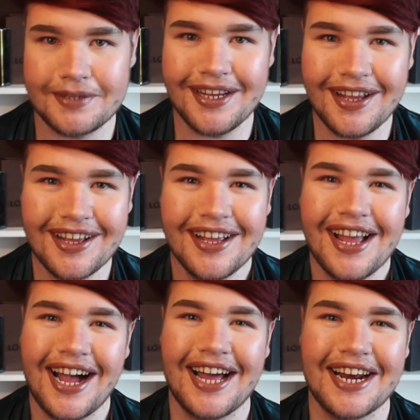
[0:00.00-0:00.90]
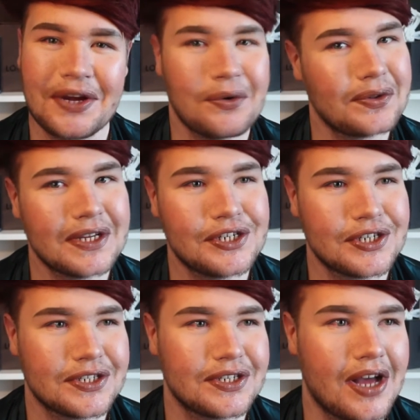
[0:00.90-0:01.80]
And I only
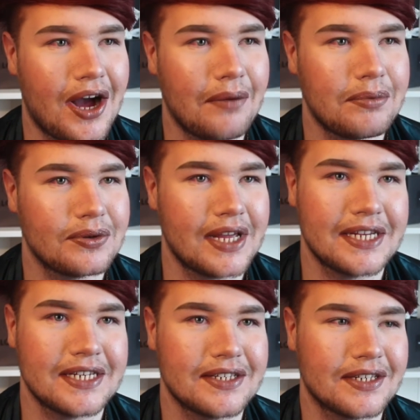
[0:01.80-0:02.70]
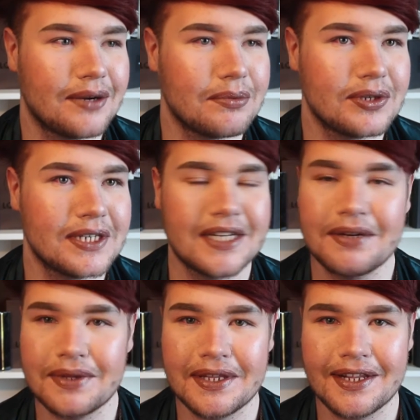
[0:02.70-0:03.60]
just edited and uploaded
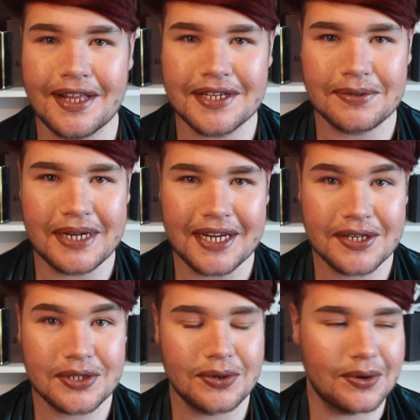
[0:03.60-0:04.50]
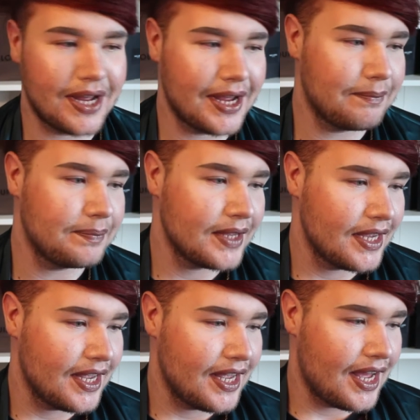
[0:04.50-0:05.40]
it within the last week. So
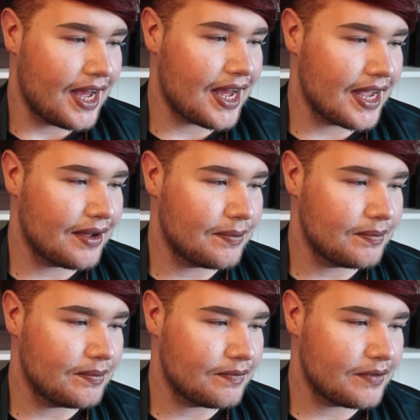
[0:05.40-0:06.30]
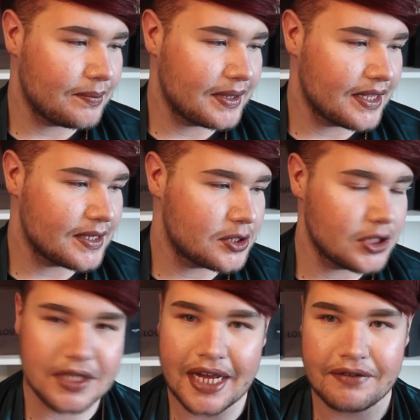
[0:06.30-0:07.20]
I am filming this
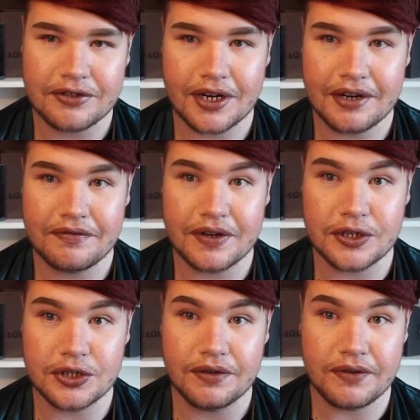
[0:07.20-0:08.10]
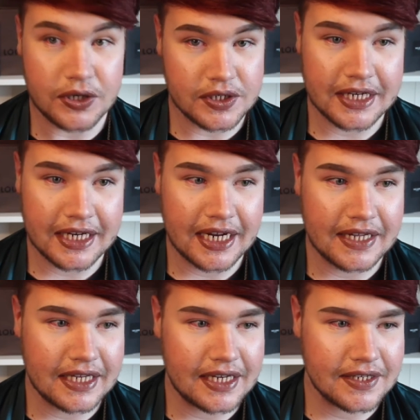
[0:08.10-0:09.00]
just after I've finished university,
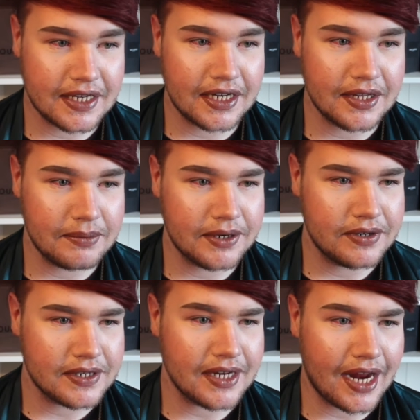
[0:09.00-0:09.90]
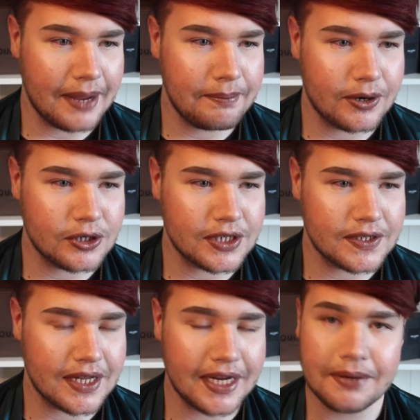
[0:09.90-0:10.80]
and that's kind of the main reason I
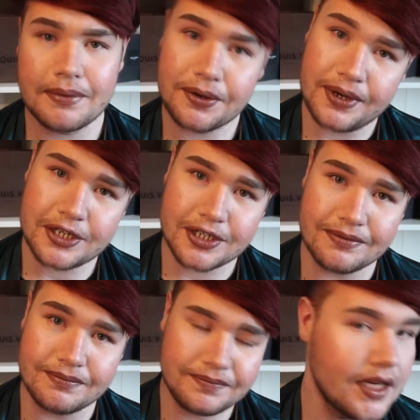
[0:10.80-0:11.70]
purchased the item in question.